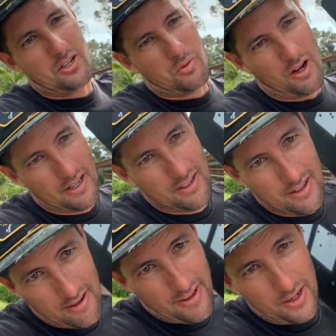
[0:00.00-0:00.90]
walk you through
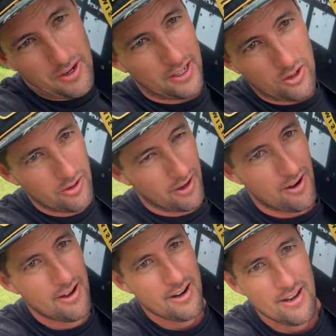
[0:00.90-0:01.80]
everything like going
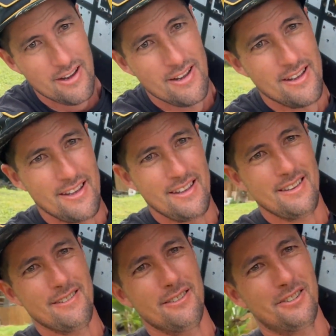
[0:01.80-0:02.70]
on.
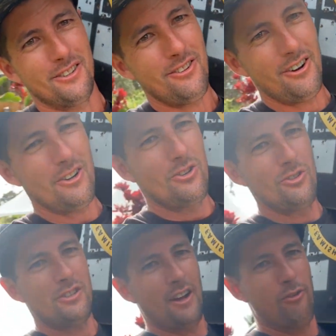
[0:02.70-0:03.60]
It's a little hard to do
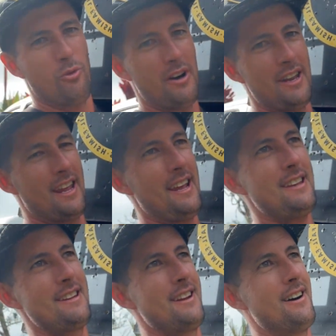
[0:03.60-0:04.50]
stuff
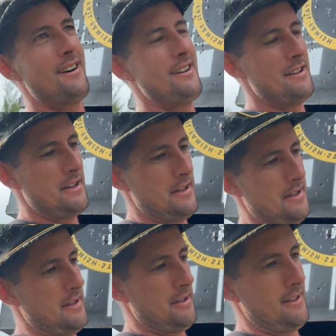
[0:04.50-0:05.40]
one-handed, huh?
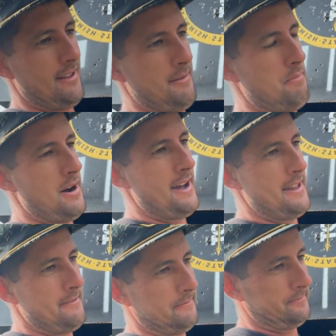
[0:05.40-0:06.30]
But
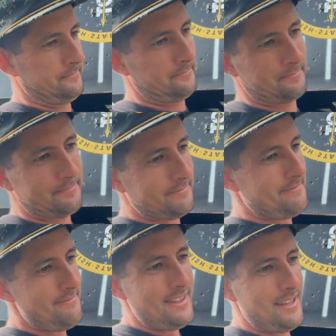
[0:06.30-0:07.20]

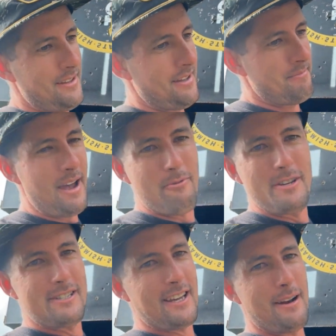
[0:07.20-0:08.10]
man, we
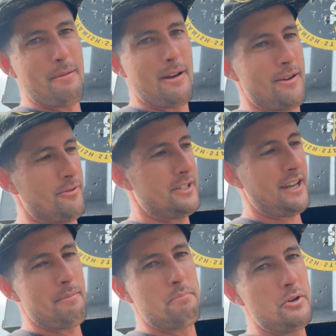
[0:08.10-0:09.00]
just gotta
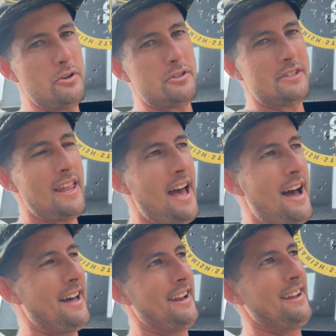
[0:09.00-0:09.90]
boost that